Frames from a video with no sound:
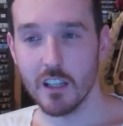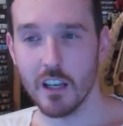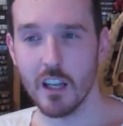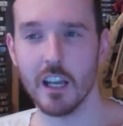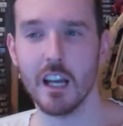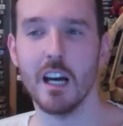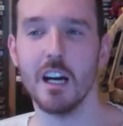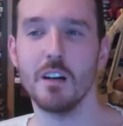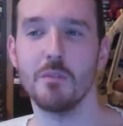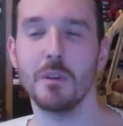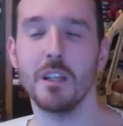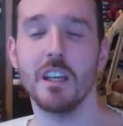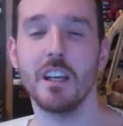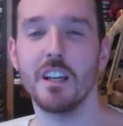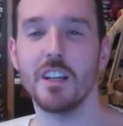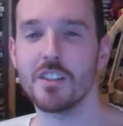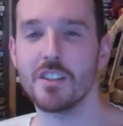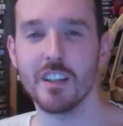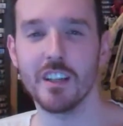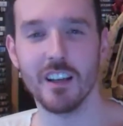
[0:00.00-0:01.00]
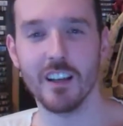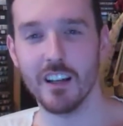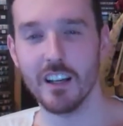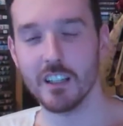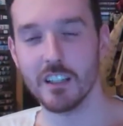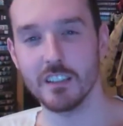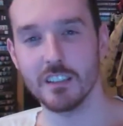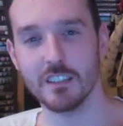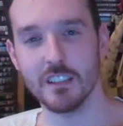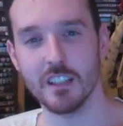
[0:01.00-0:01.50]
Like how many H D
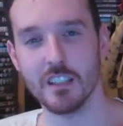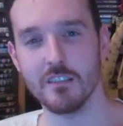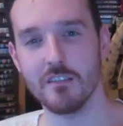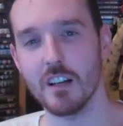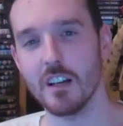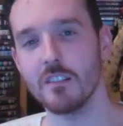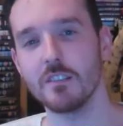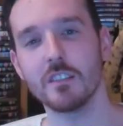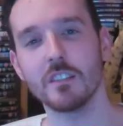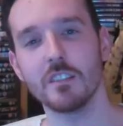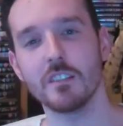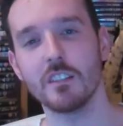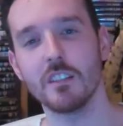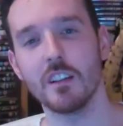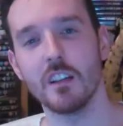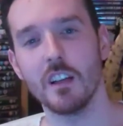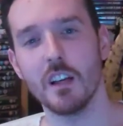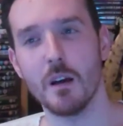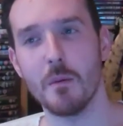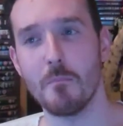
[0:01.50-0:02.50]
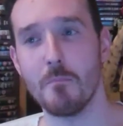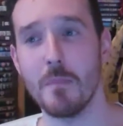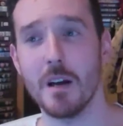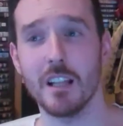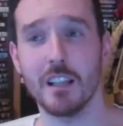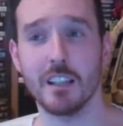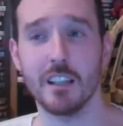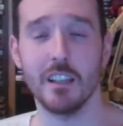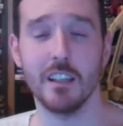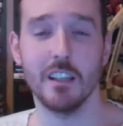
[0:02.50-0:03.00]
collections did the rounds?
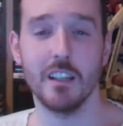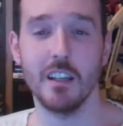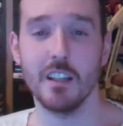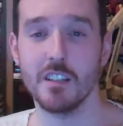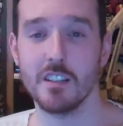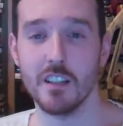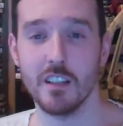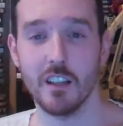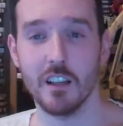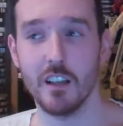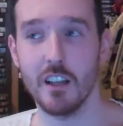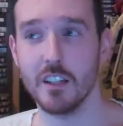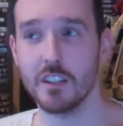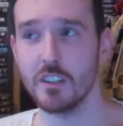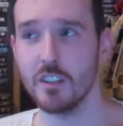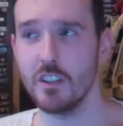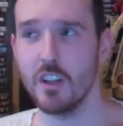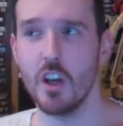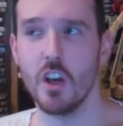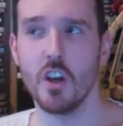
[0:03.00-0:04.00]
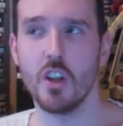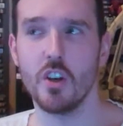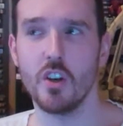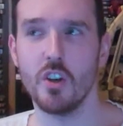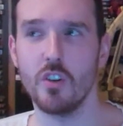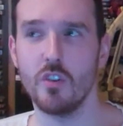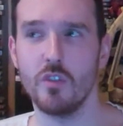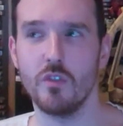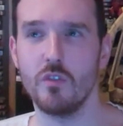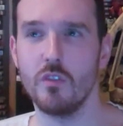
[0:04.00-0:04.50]
Metal Gear H D Collection
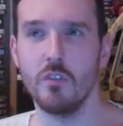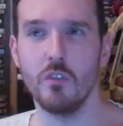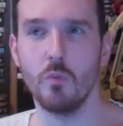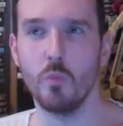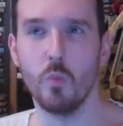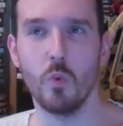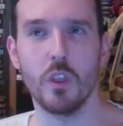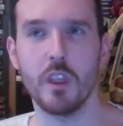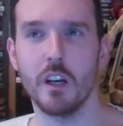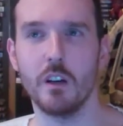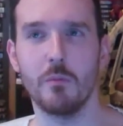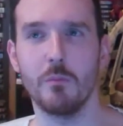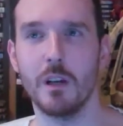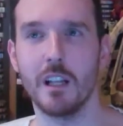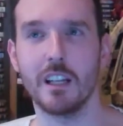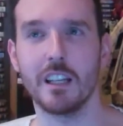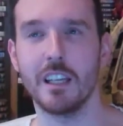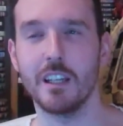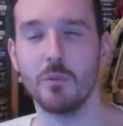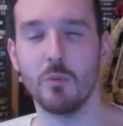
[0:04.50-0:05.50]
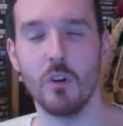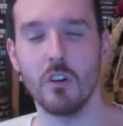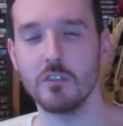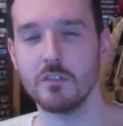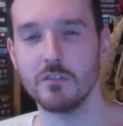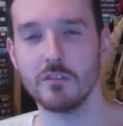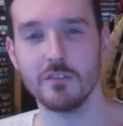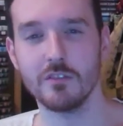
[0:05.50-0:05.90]
without Metal Gear one.